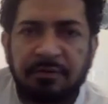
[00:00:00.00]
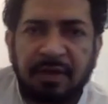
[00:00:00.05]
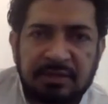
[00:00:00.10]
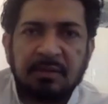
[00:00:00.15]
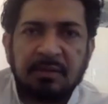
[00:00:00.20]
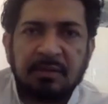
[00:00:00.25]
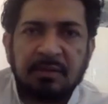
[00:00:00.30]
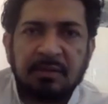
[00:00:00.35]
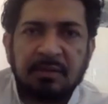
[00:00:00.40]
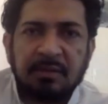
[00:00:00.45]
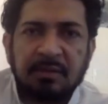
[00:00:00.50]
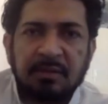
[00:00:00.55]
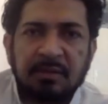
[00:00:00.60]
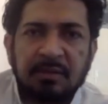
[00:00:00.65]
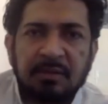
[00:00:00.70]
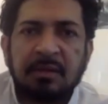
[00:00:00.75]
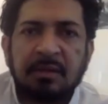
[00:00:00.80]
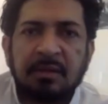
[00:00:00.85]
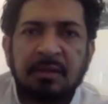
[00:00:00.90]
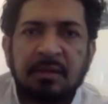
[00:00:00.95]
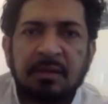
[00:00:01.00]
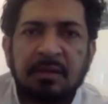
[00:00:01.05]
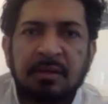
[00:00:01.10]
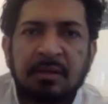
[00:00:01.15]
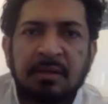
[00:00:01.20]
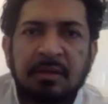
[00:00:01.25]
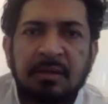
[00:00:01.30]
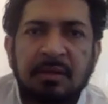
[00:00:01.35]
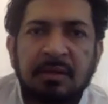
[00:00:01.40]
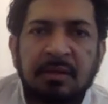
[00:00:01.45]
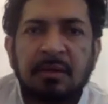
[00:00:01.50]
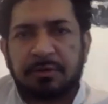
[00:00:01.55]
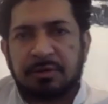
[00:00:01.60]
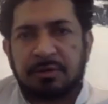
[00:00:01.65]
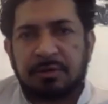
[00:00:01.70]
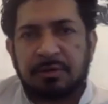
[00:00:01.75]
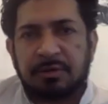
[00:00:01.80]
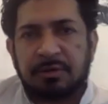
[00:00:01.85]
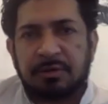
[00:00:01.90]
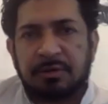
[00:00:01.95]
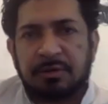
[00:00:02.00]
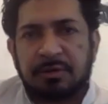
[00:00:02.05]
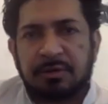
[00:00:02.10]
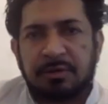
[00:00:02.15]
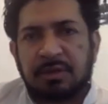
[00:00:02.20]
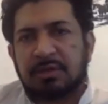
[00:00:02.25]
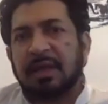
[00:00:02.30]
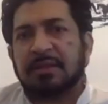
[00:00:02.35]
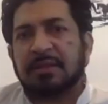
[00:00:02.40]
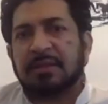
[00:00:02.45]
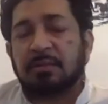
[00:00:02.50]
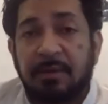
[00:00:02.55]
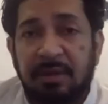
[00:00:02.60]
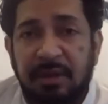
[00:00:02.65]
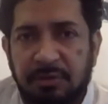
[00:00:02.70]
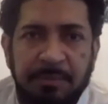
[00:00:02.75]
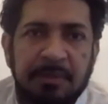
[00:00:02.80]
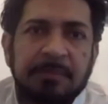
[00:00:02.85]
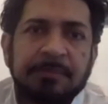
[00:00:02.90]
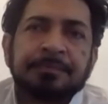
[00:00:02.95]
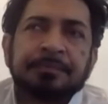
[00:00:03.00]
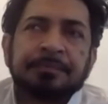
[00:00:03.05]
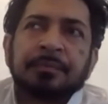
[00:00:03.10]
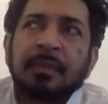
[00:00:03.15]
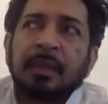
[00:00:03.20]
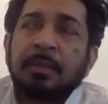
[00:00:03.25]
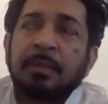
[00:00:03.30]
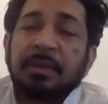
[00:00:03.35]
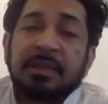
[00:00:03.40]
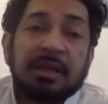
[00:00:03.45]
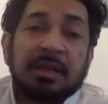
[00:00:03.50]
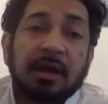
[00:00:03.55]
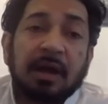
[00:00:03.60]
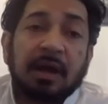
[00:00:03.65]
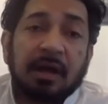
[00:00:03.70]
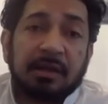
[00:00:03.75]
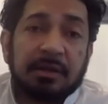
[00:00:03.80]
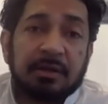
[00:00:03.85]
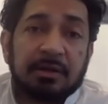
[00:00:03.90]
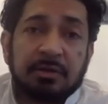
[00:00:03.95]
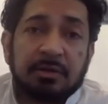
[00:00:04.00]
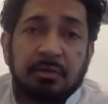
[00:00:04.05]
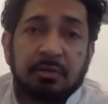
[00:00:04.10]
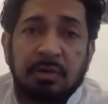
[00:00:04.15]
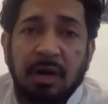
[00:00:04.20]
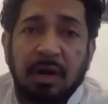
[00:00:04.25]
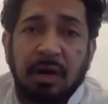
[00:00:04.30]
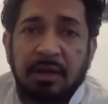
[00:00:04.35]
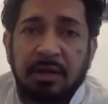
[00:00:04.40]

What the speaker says: vaccine authorization. That's what I believe should happen.